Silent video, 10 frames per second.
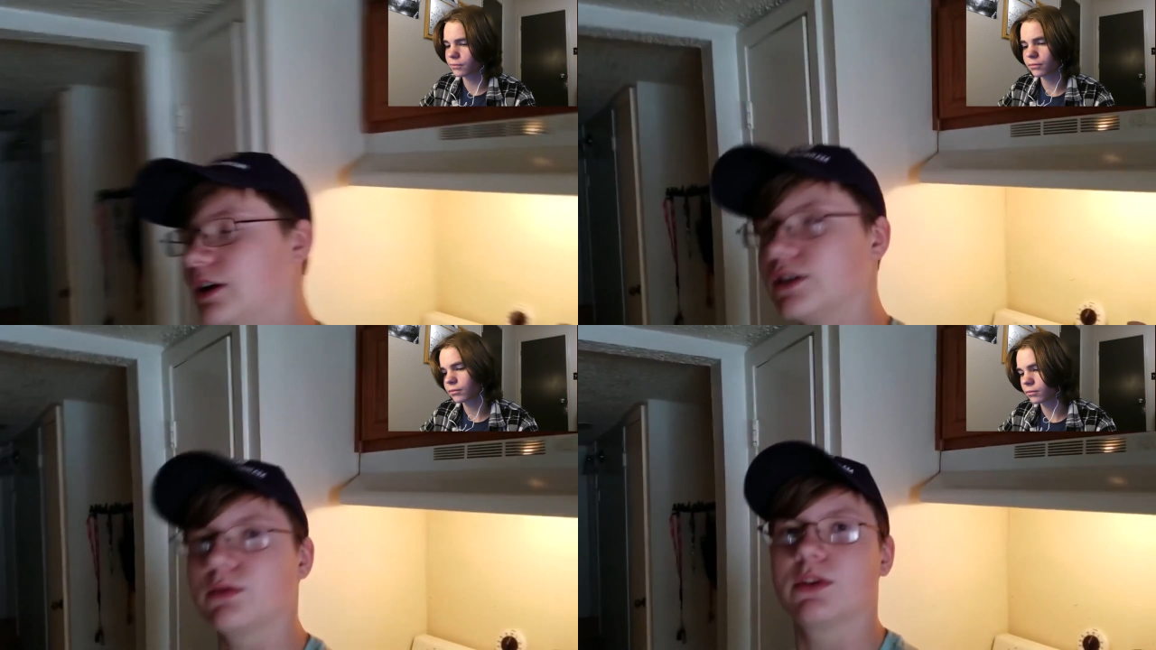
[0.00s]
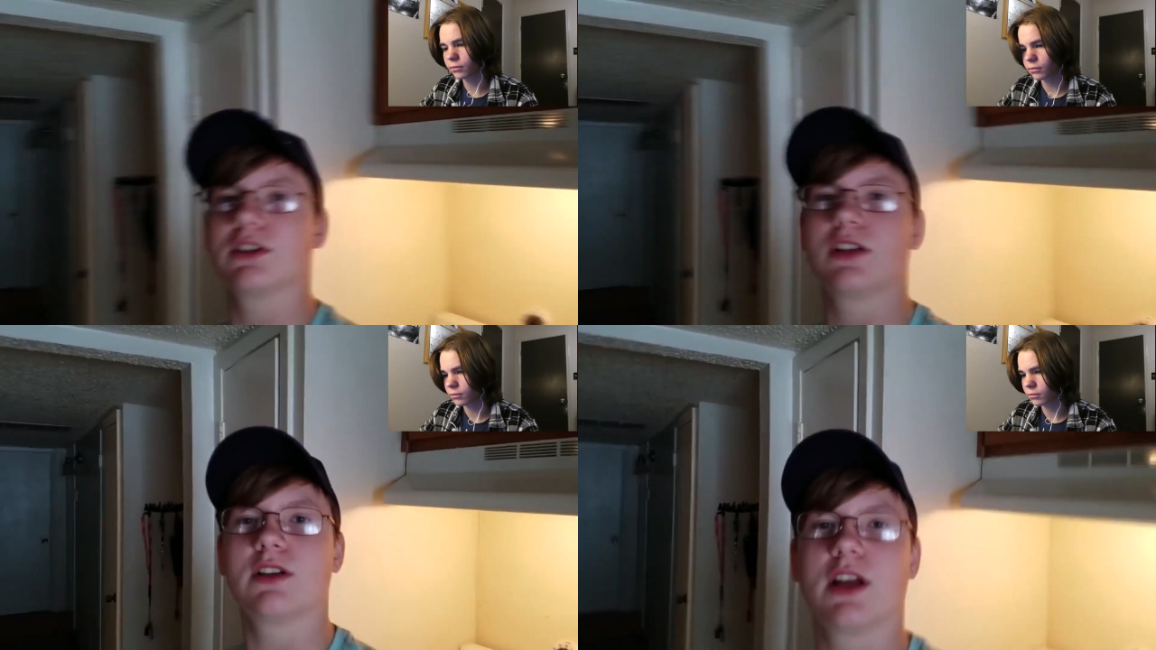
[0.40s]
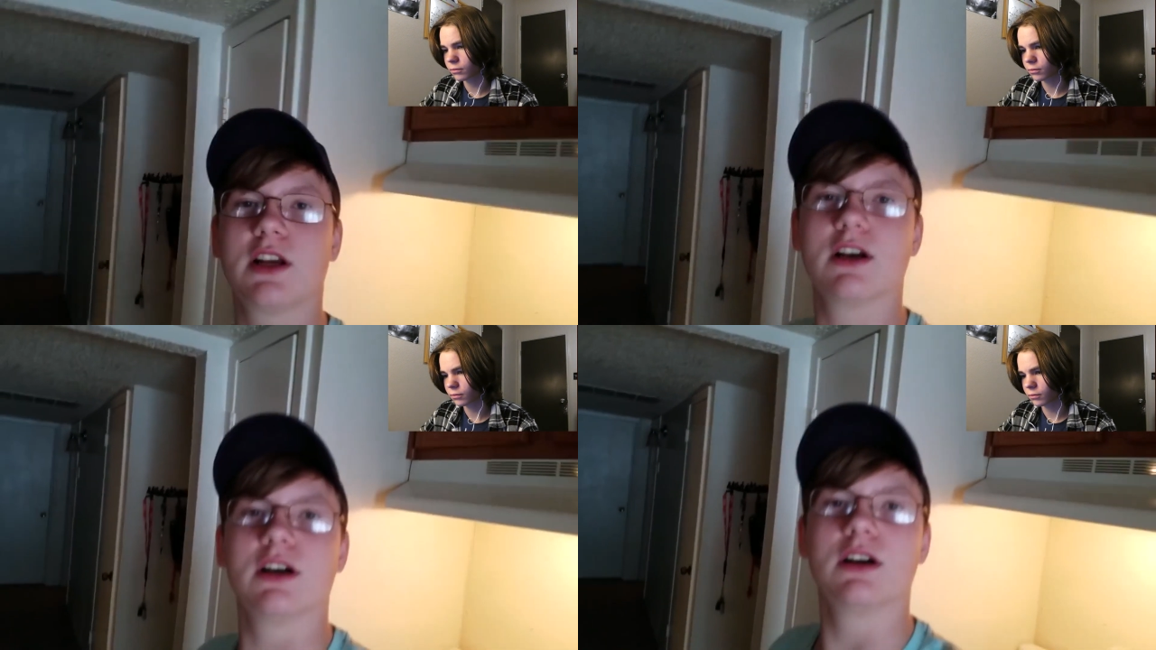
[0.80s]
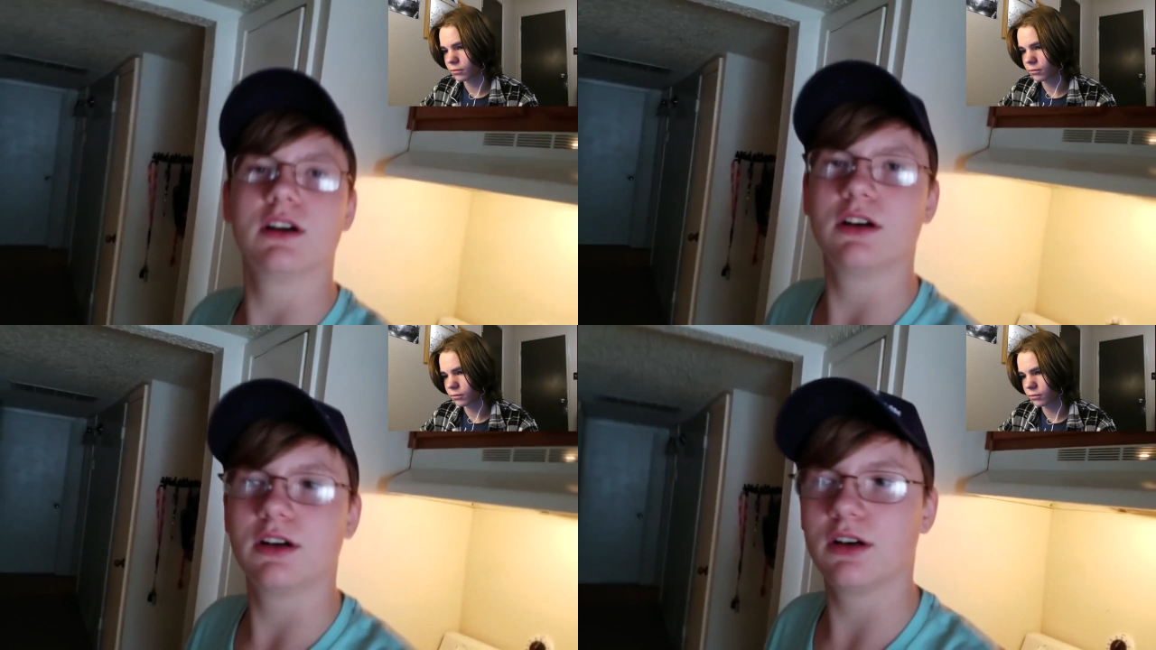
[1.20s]
Speaker 1: he doesn't want to sound like a.
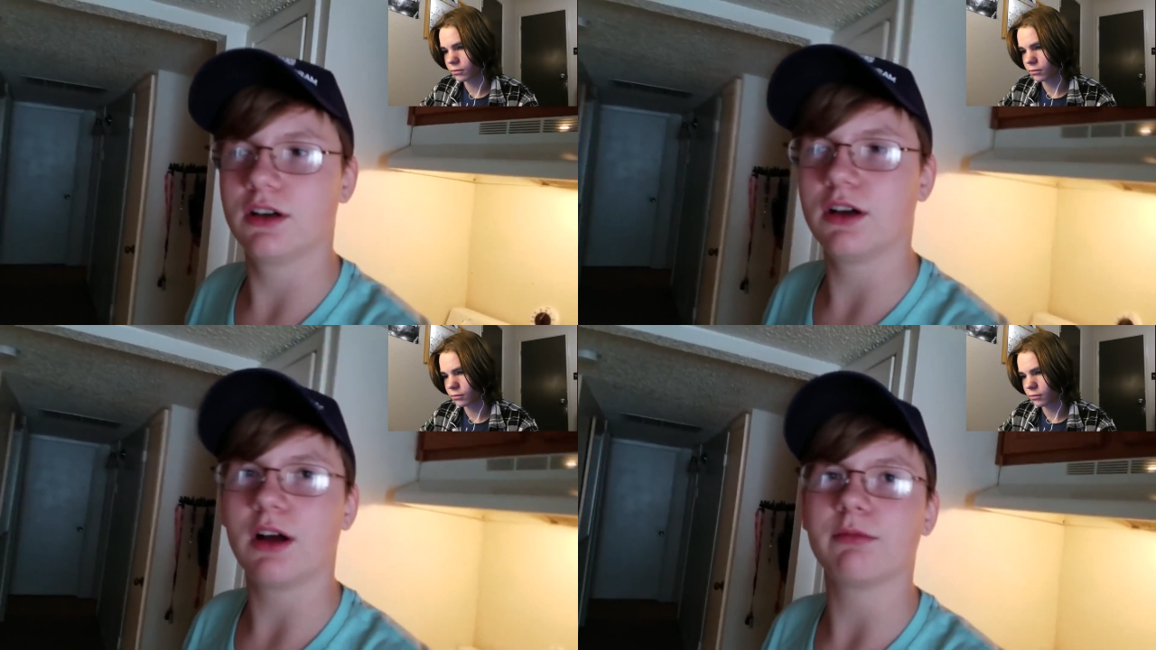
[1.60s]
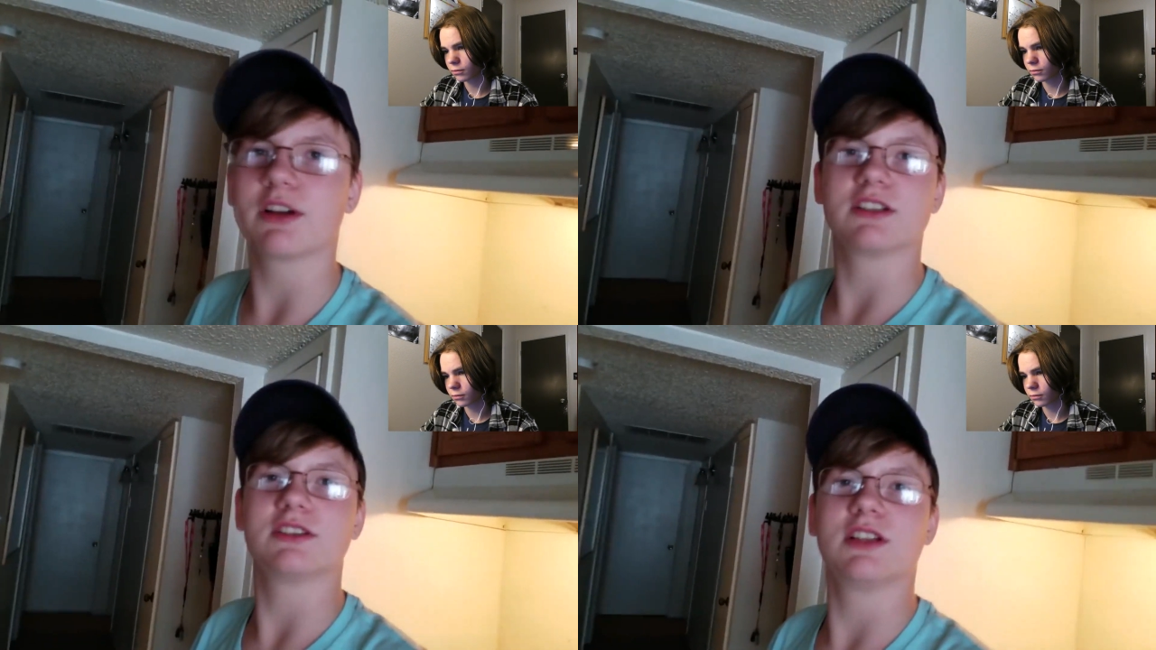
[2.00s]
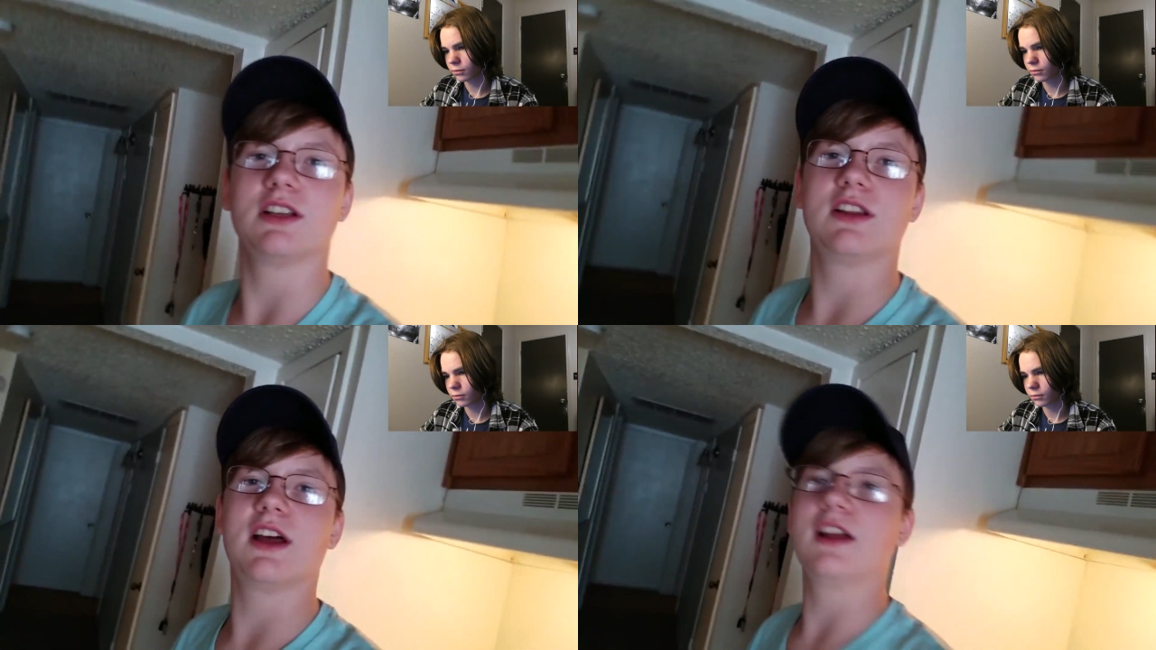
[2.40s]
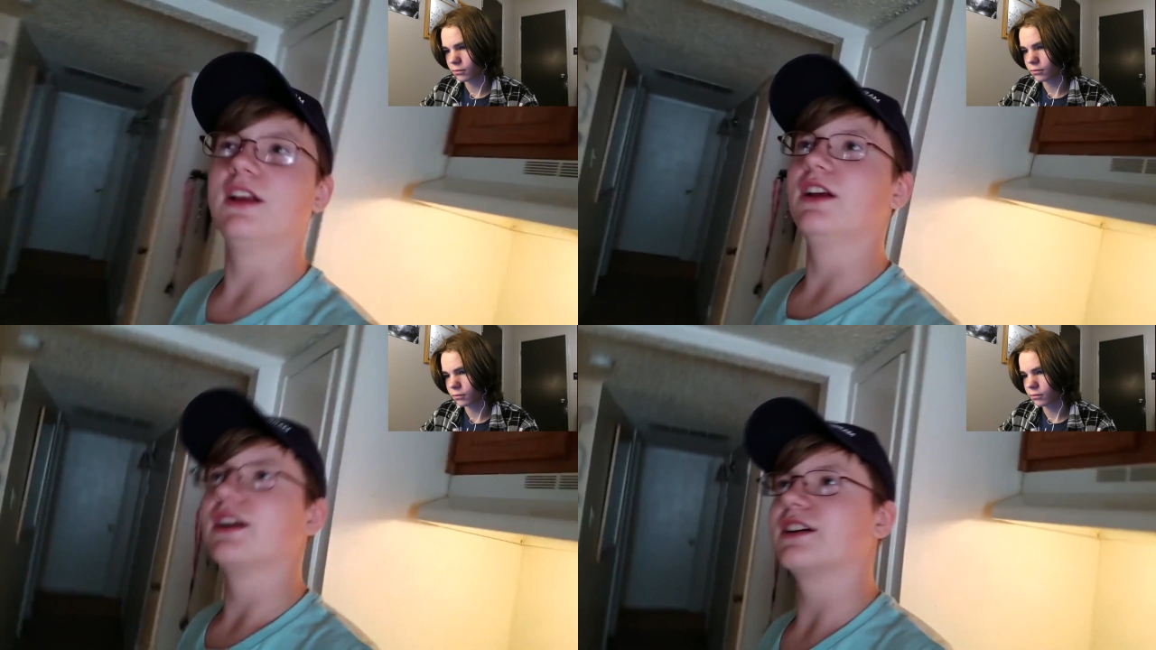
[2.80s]
I'm not gonna say that
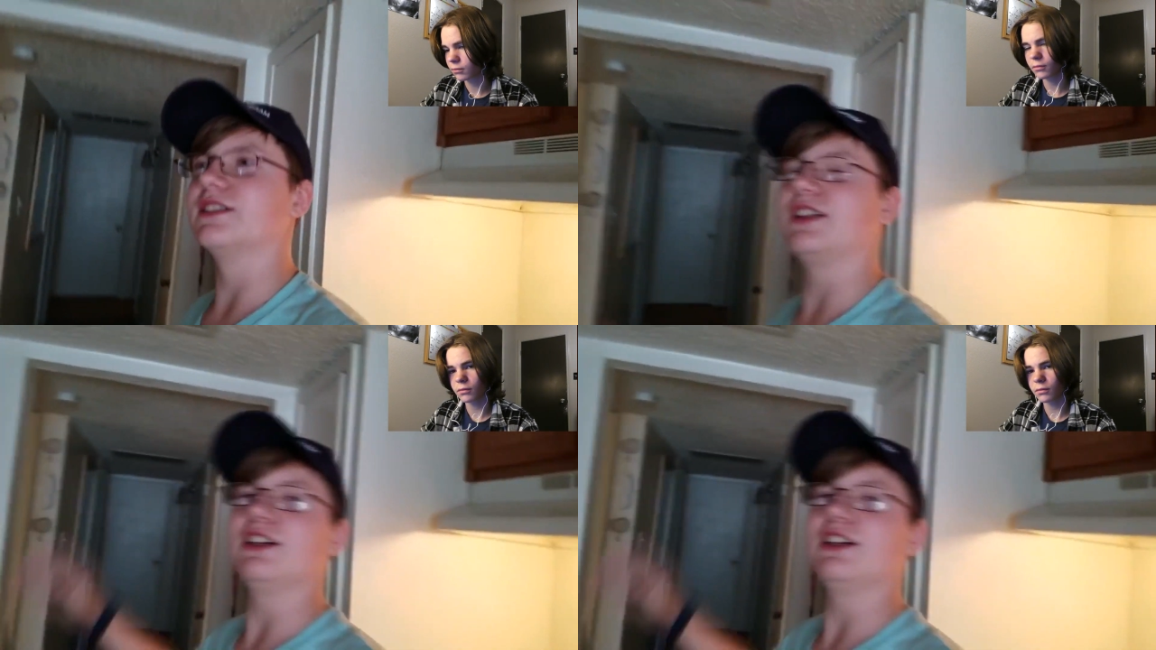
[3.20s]
because